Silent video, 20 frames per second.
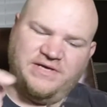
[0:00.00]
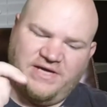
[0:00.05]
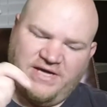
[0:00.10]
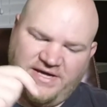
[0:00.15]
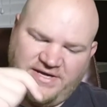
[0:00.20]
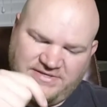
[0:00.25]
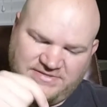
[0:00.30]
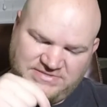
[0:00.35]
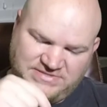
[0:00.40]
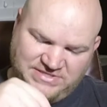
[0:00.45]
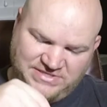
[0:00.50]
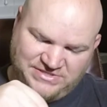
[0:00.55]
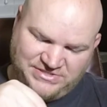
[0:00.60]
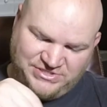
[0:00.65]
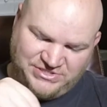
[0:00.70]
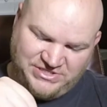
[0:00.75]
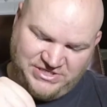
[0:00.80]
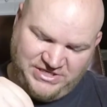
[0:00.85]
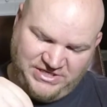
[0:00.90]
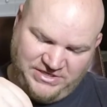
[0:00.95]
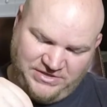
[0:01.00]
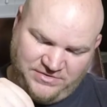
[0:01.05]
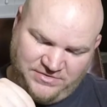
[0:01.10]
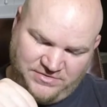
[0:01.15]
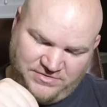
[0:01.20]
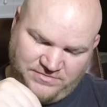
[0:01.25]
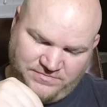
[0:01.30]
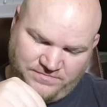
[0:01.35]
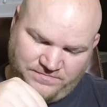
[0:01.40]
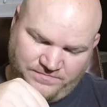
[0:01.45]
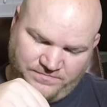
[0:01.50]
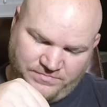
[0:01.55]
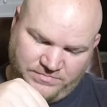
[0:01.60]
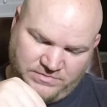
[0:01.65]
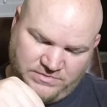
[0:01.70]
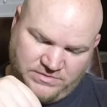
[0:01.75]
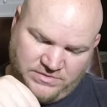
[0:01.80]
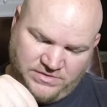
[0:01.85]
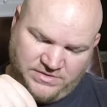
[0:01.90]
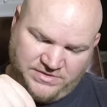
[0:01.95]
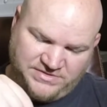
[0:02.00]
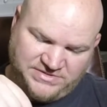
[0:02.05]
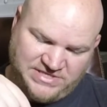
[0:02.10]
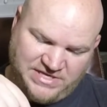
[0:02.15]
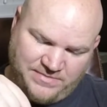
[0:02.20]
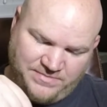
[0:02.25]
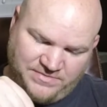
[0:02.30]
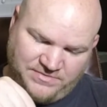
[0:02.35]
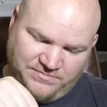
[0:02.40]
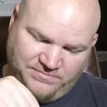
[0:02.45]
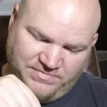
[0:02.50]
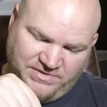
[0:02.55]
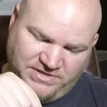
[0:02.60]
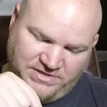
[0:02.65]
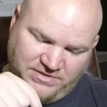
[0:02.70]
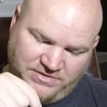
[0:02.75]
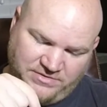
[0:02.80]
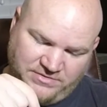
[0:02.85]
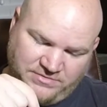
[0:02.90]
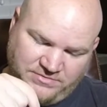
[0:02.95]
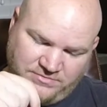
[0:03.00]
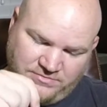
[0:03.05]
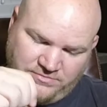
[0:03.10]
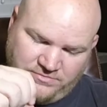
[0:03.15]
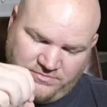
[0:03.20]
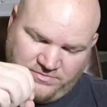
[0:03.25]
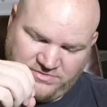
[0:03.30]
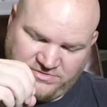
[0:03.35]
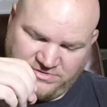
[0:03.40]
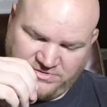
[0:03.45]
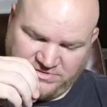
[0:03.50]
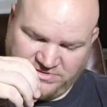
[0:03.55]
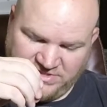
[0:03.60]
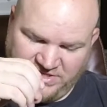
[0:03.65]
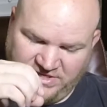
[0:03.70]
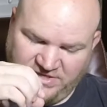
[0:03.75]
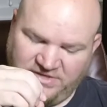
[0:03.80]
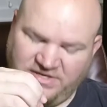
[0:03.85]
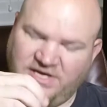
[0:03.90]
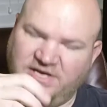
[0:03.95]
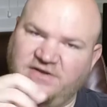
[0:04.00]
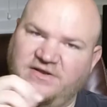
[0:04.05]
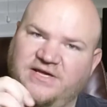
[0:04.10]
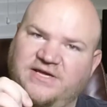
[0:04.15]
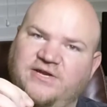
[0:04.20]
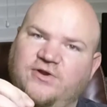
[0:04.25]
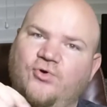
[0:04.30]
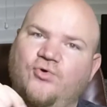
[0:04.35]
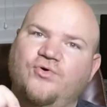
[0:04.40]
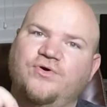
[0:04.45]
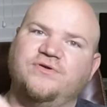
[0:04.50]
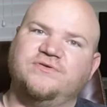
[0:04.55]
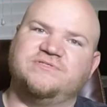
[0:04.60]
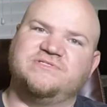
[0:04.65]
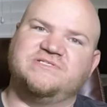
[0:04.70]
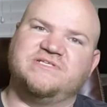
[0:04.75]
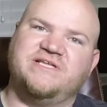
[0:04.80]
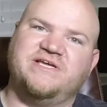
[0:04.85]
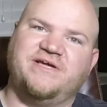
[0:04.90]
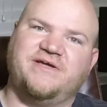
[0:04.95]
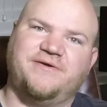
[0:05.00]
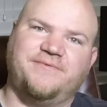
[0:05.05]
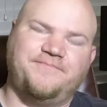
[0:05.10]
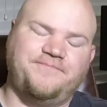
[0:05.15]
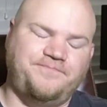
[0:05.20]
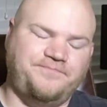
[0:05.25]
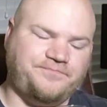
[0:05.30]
I can see a sheen on the top of the beer, which looks like kind of like an oil slick.